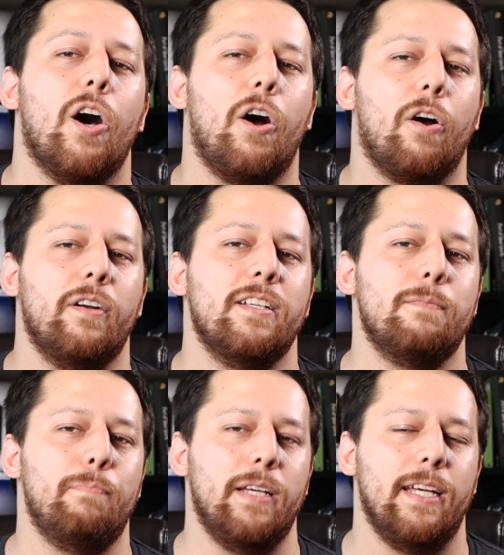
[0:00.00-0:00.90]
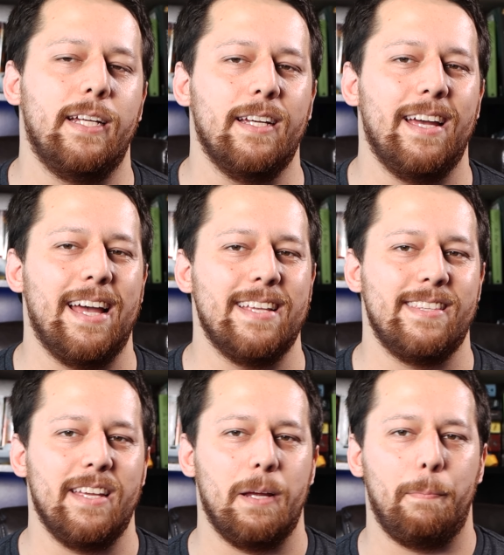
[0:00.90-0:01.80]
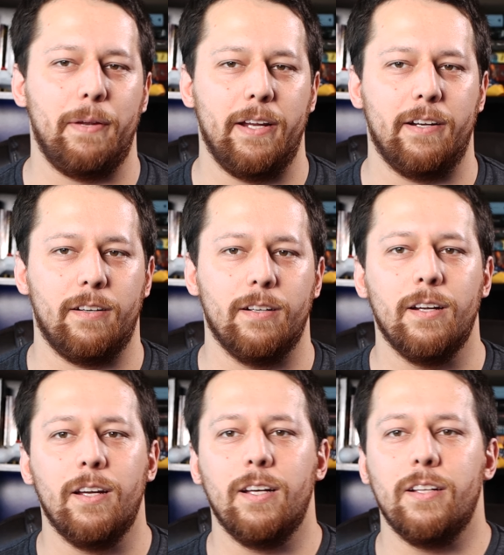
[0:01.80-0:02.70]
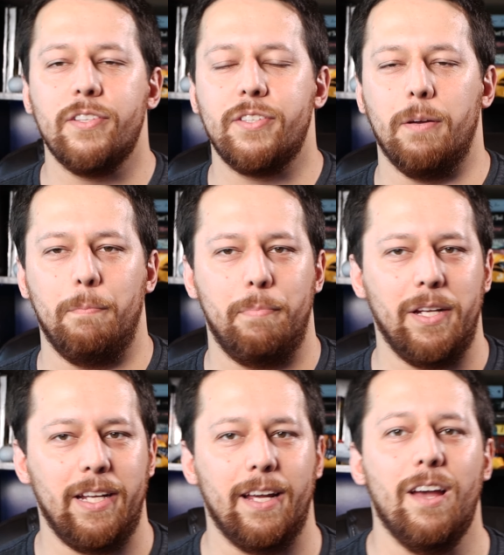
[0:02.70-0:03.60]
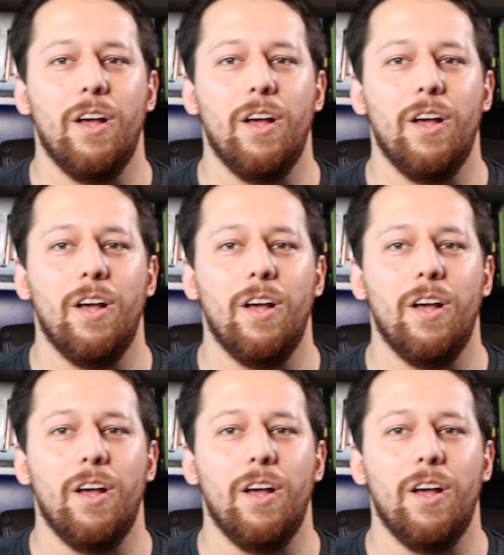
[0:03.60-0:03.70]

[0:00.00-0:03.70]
aren't as big as they appear to be.